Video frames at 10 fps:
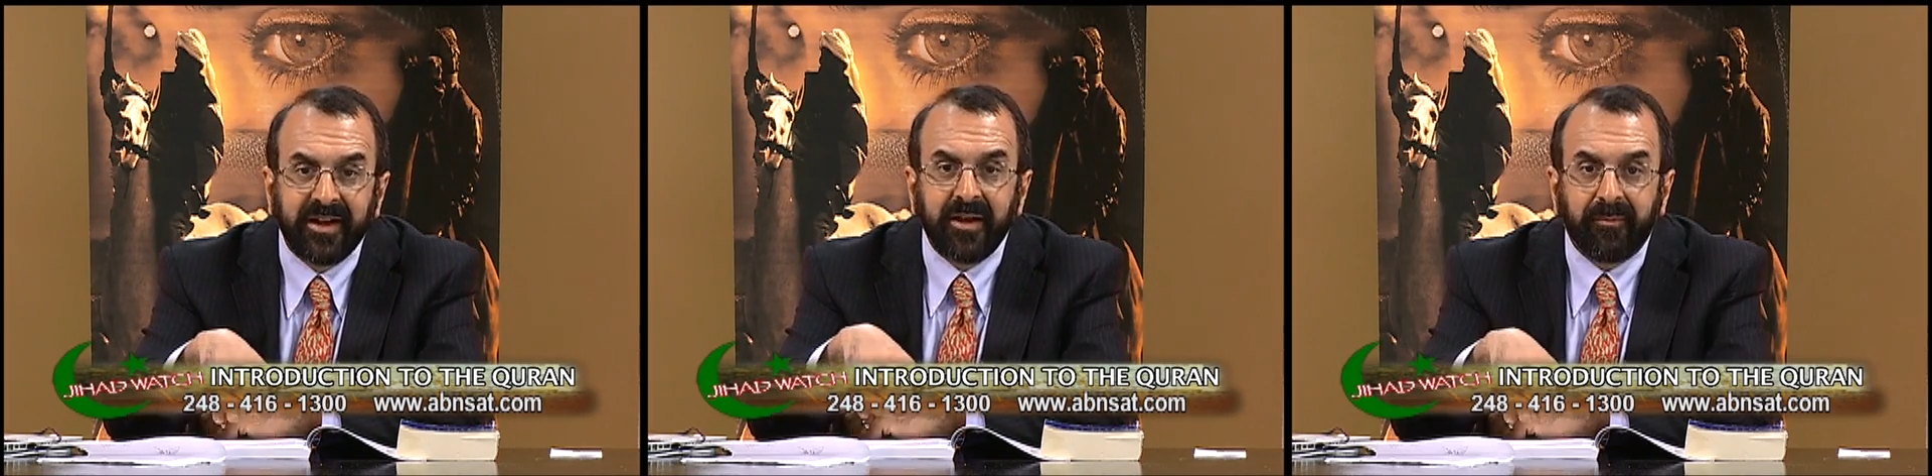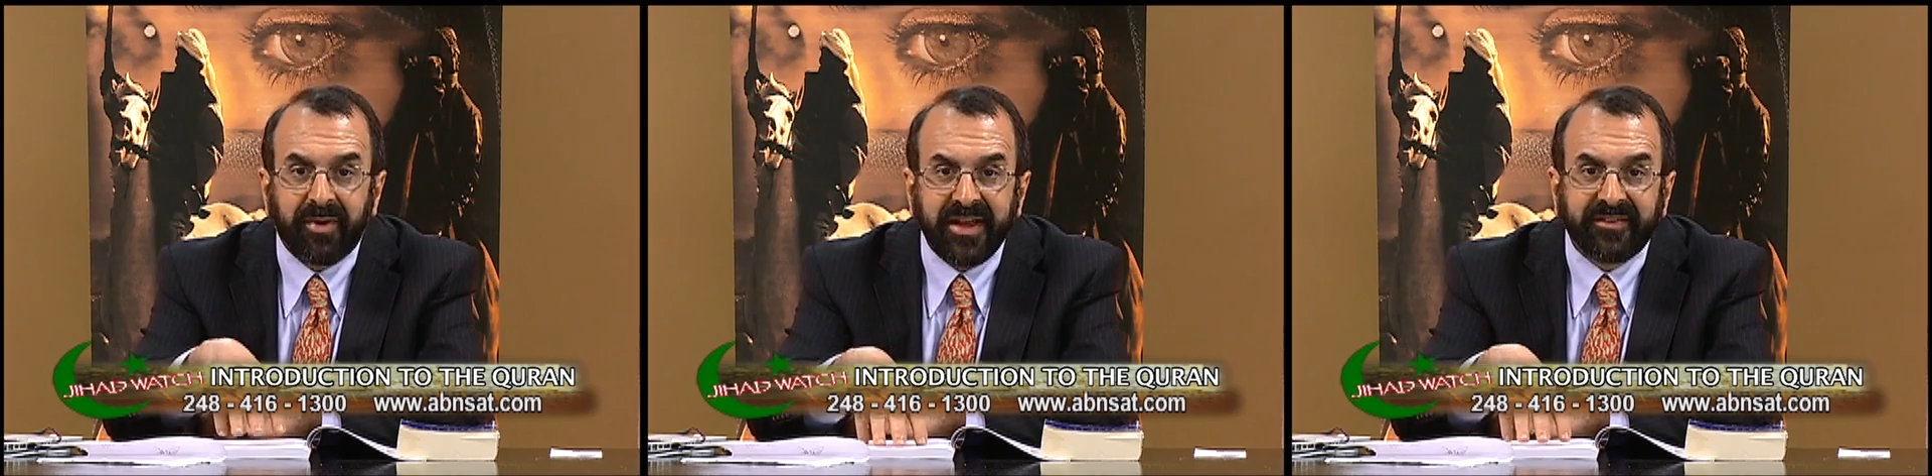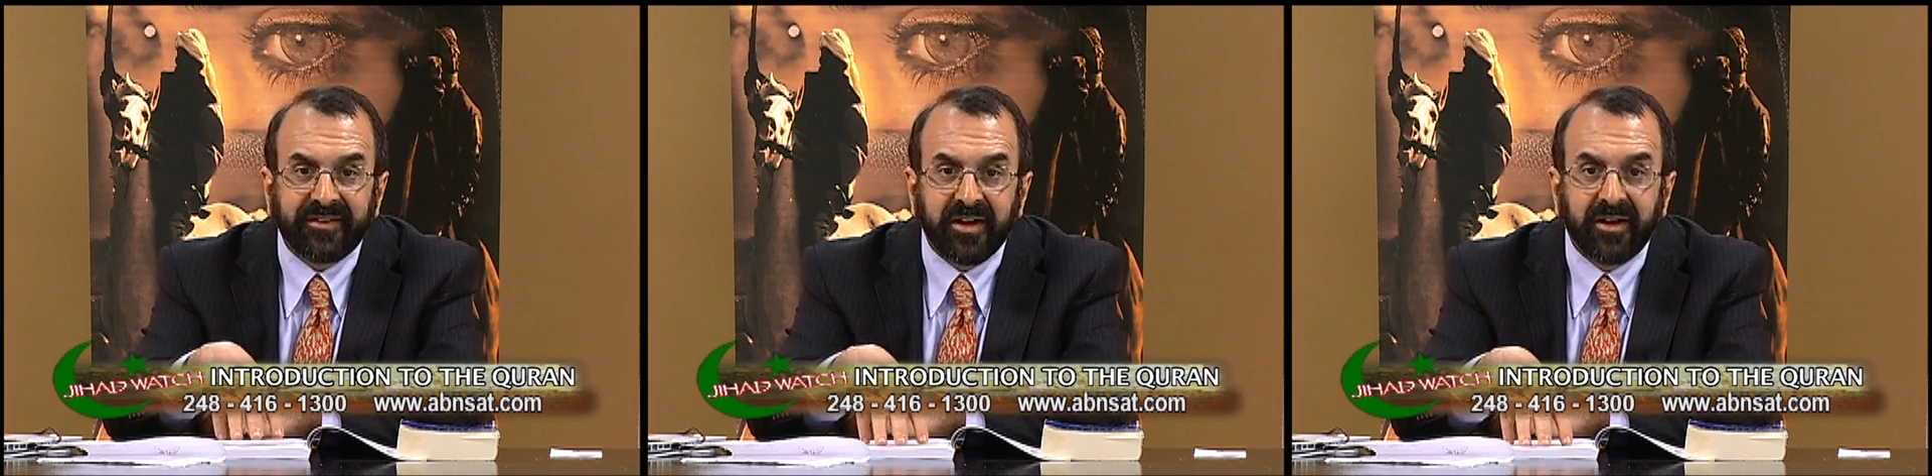based
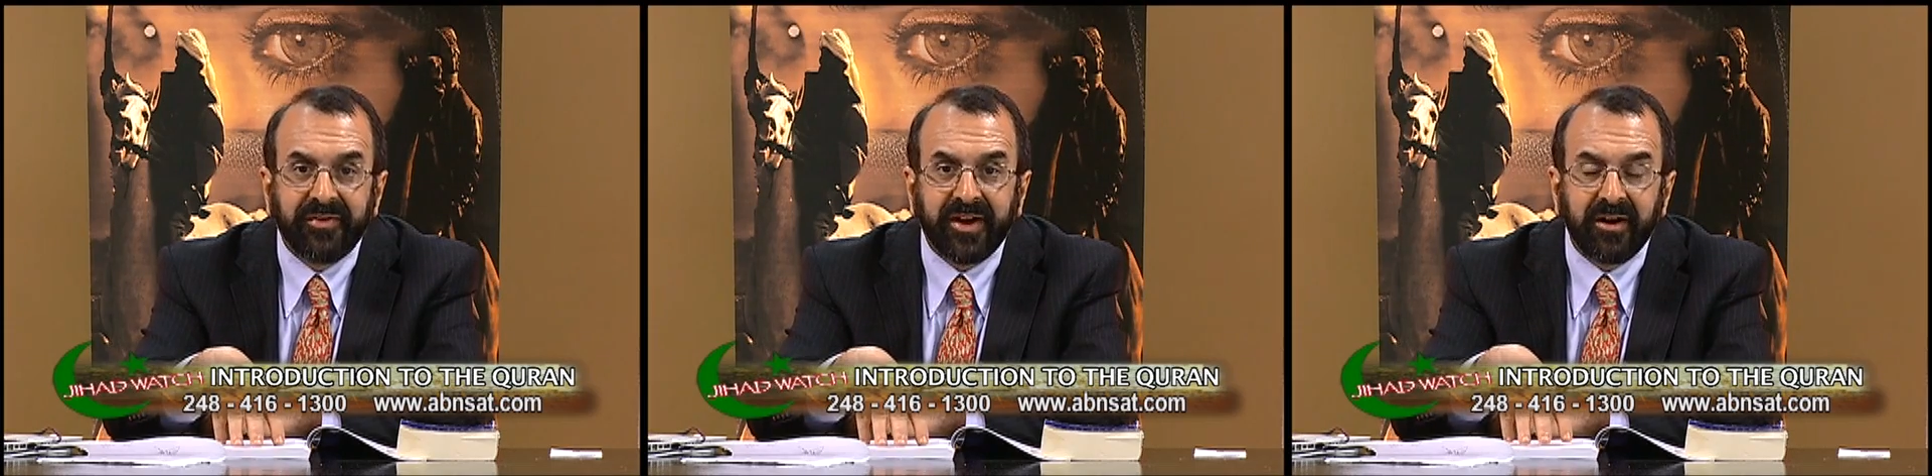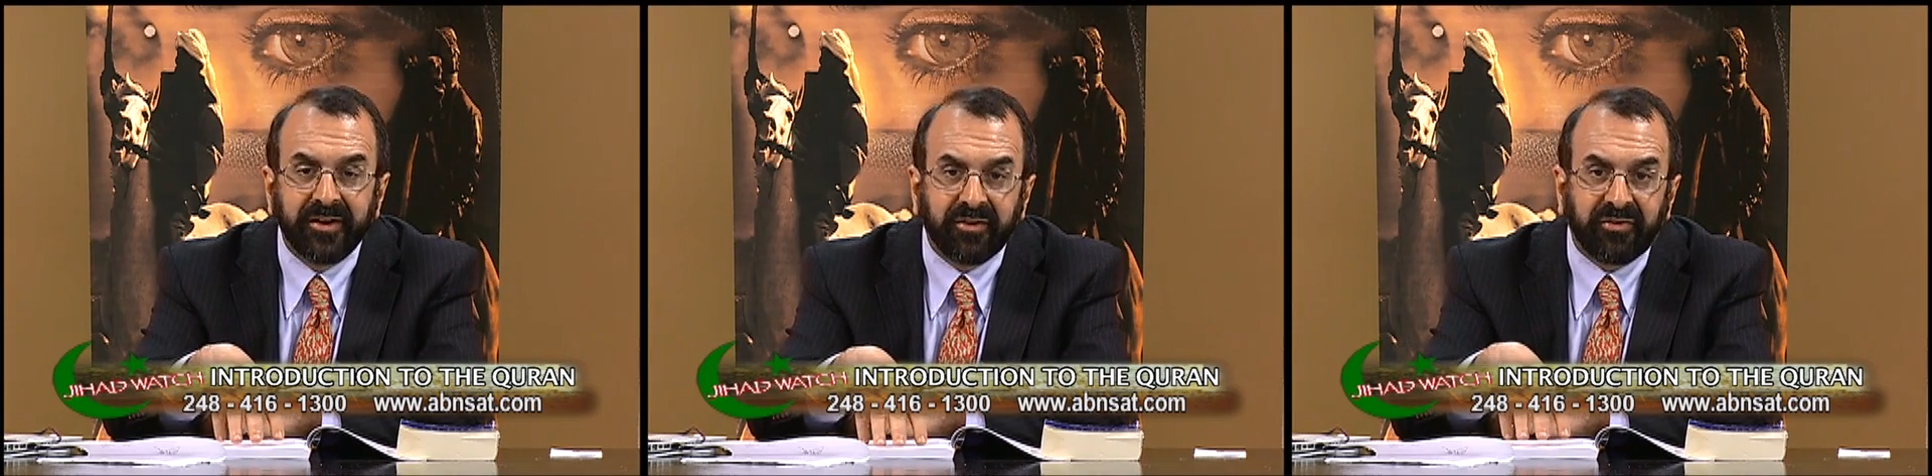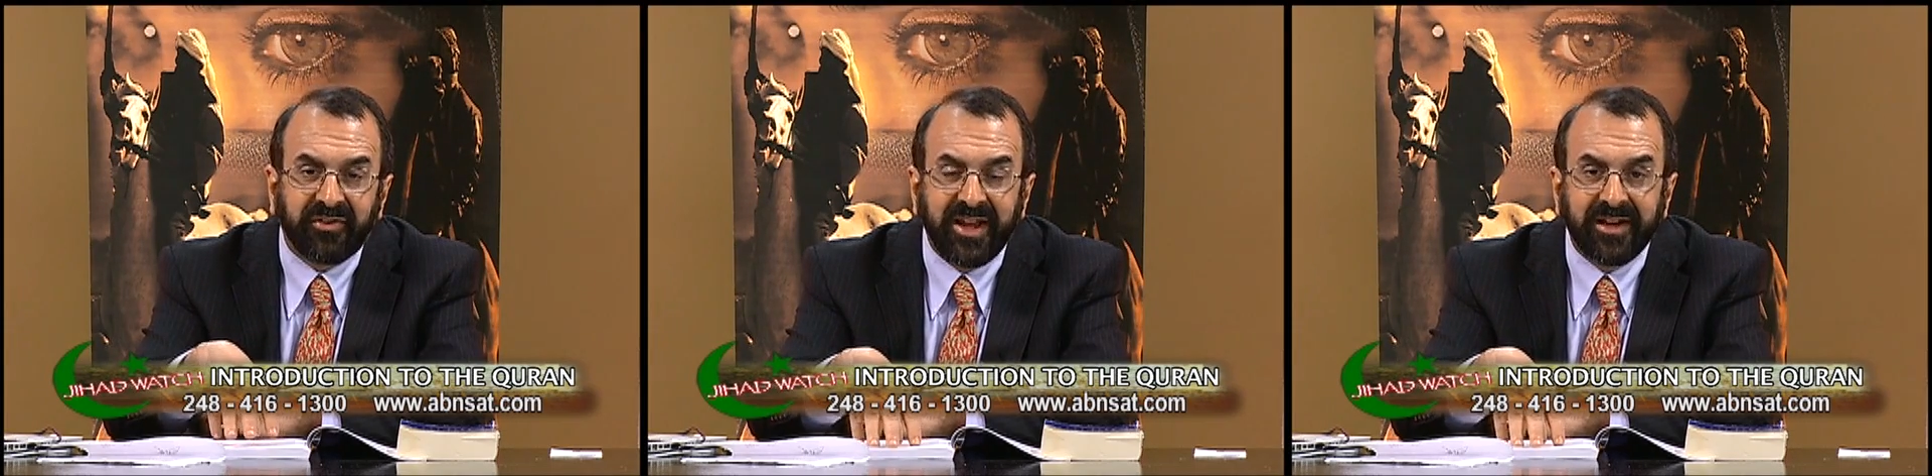on their
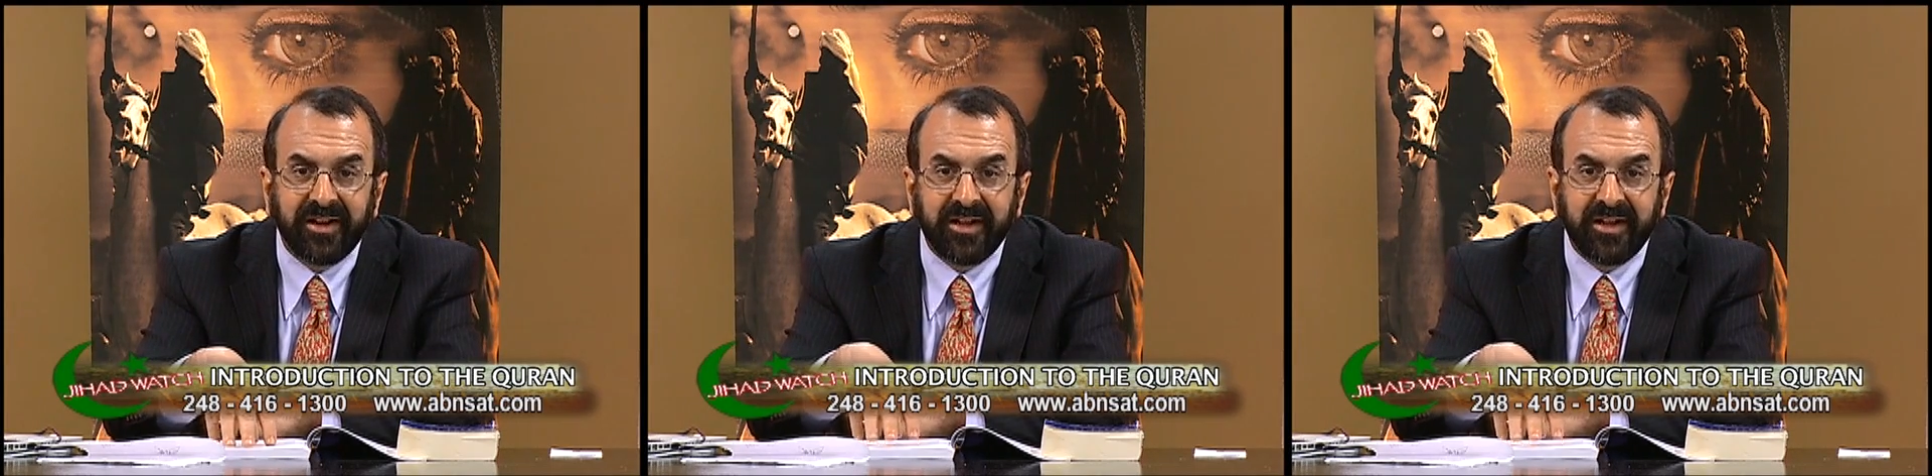understanding